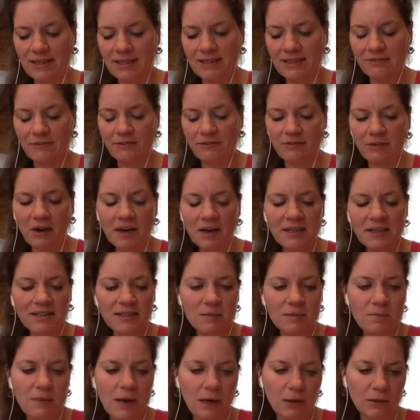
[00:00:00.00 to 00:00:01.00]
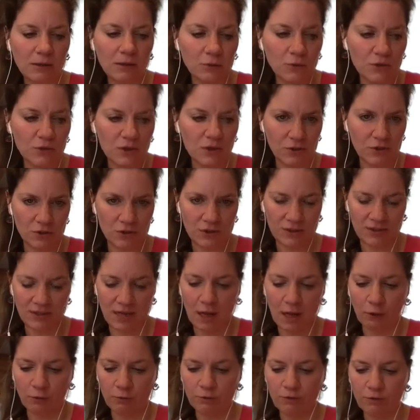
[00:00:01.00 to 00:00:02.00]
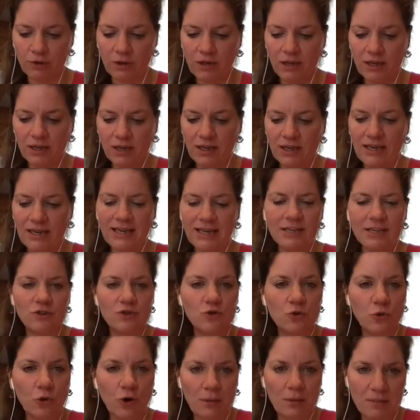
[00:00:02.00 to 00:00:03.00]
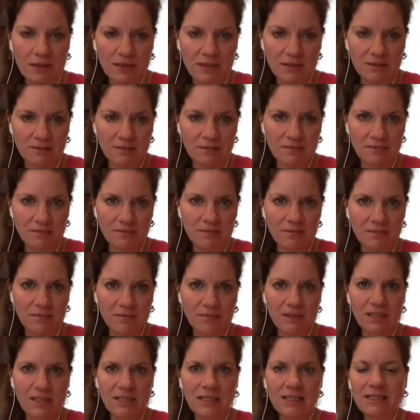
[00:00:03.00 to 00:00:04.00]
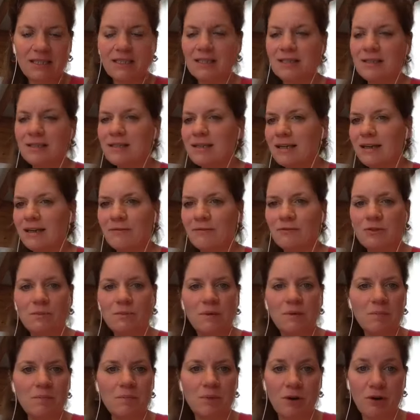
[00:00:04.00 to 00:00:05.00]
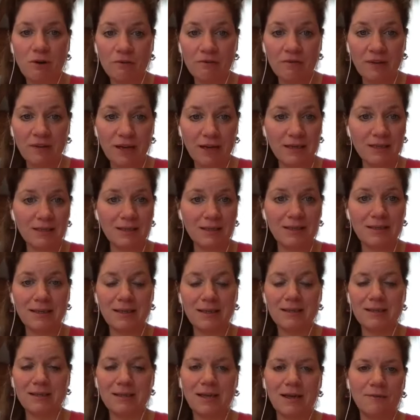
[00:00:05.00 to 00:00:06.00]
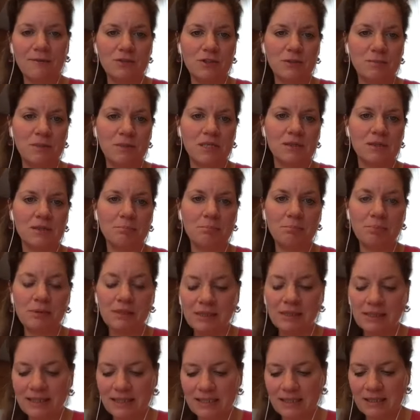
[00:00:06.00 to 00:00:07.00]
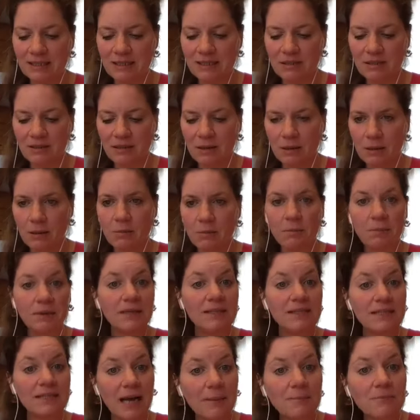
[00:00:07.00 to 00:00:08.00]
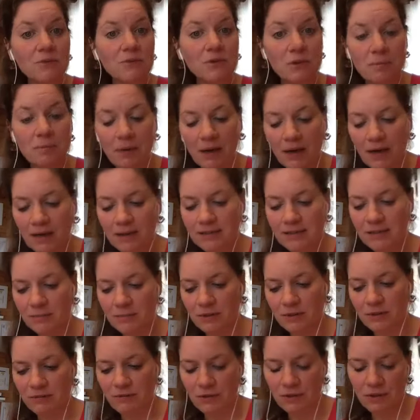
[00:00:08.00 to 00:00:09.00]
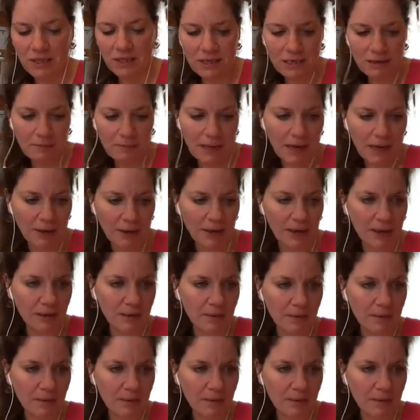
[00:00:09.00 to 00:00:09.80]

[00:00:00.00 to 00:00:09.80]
Fun is about losing yourself in enjoyment. It doesn't have to be perfect. It doesn't have to be complete, but it's absolutely possible. If you think about it,